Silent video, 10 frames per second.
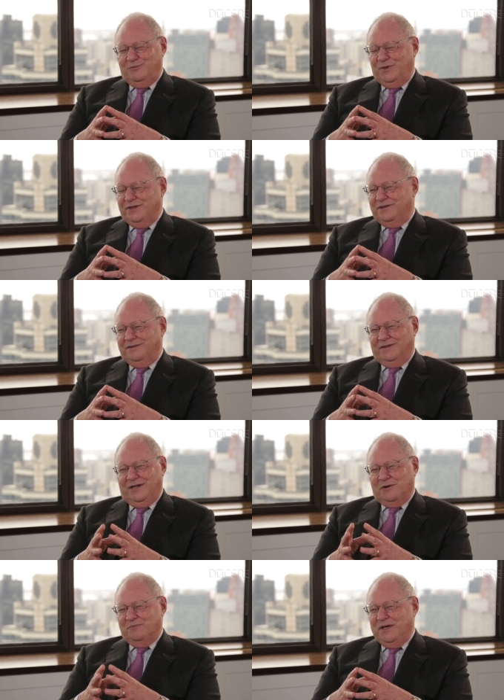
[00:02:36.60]
but
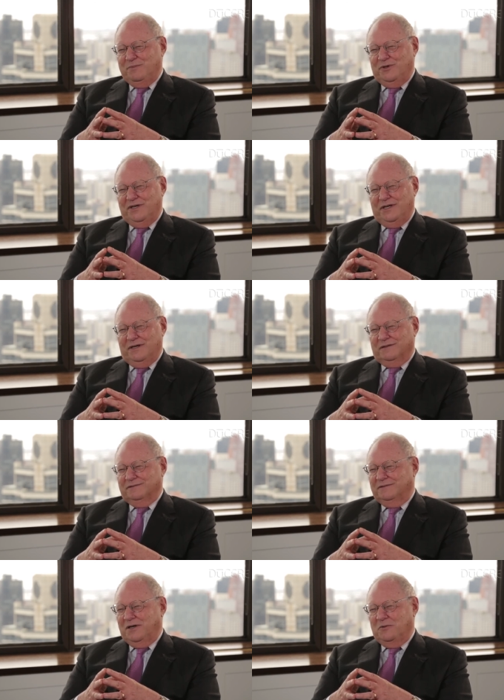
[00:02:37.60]
there are people here
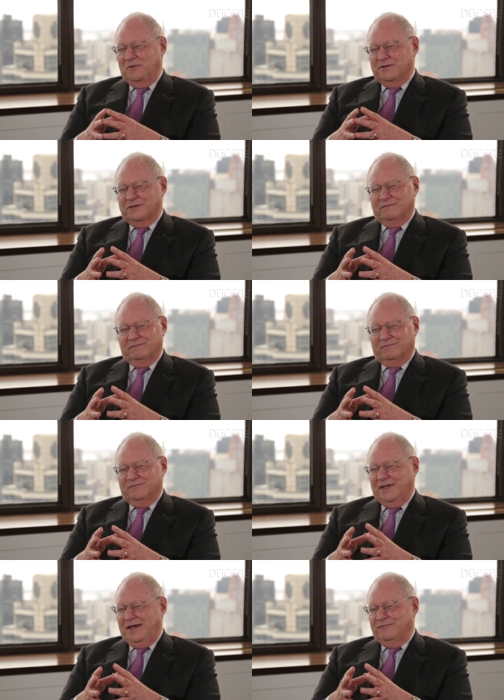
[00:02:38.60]
almost
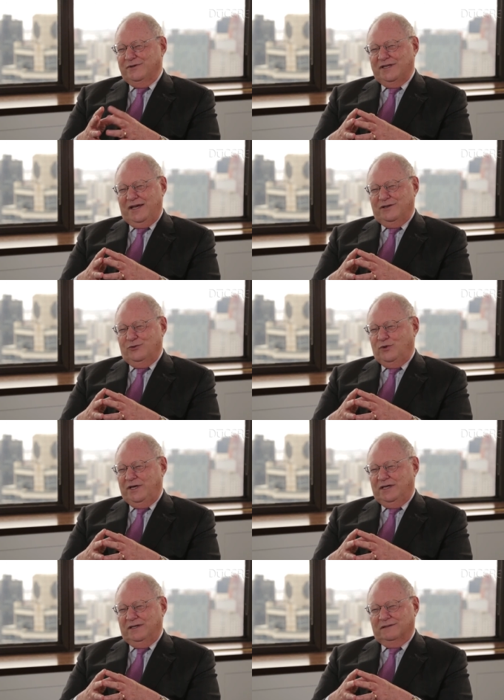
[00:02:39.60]
every day of the
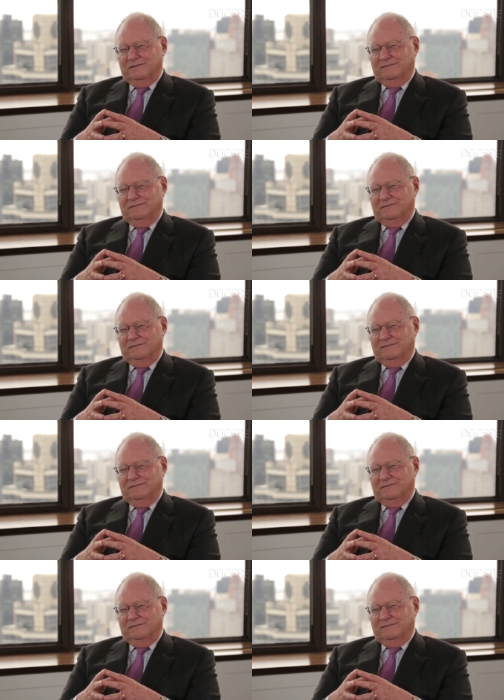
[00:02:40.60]
week,